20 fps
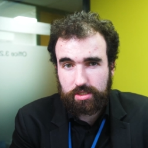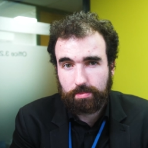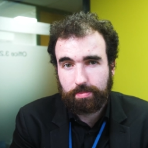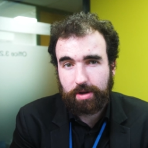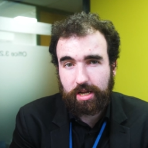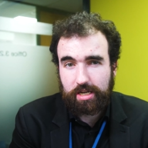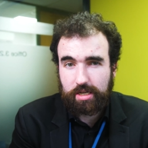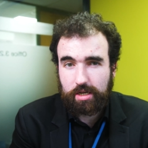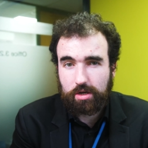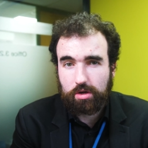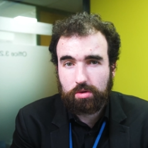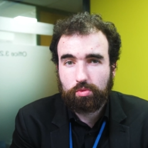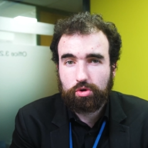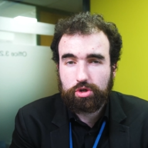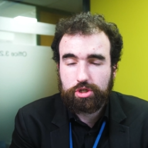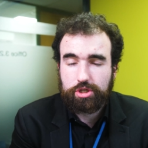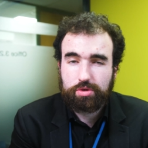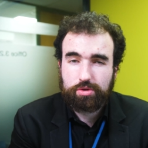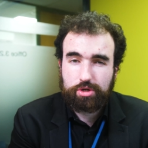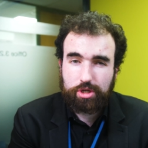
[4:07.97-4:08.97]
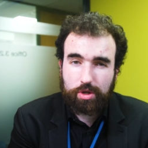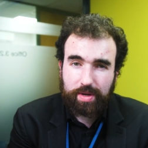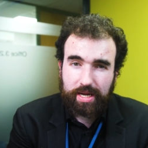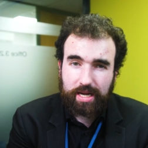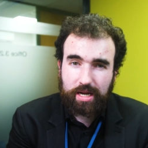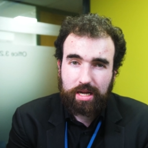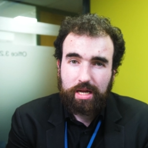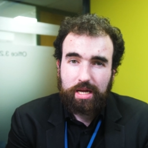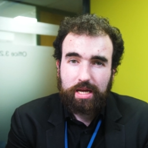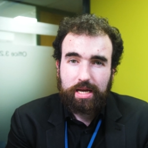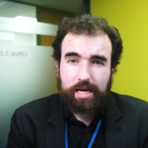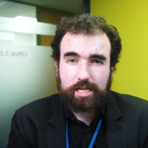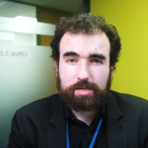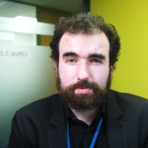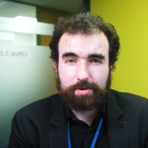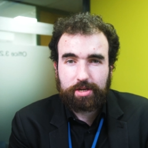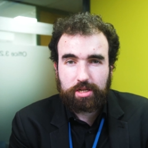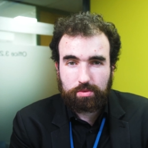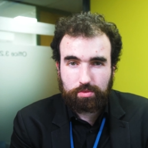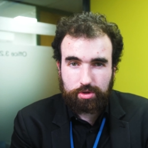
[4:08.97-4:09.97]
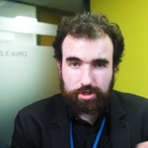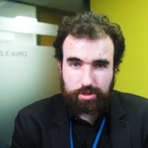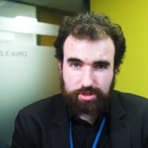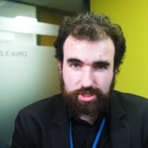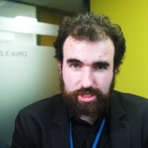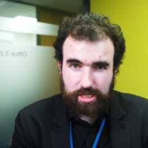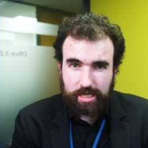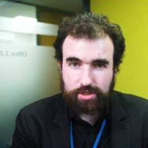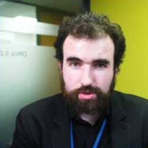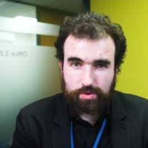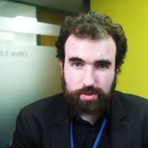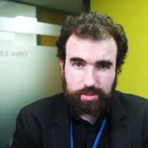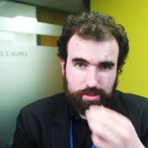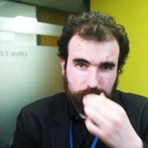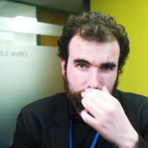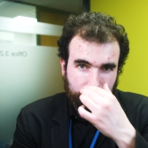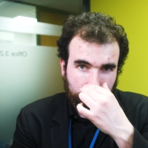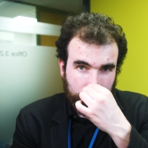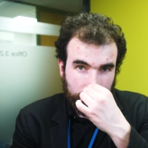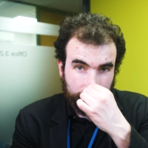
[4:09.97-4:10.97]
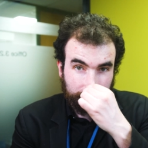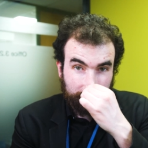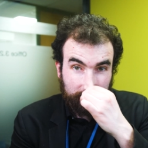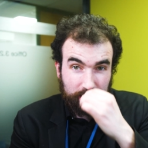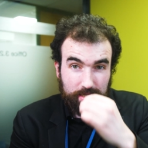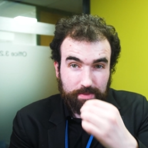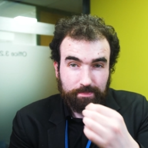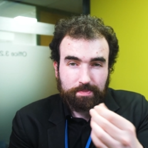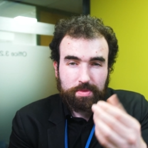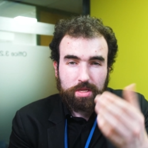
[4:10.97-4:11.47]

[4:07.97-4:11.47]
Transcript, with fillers: depending on what you're doing and depending on what you set your interval to be.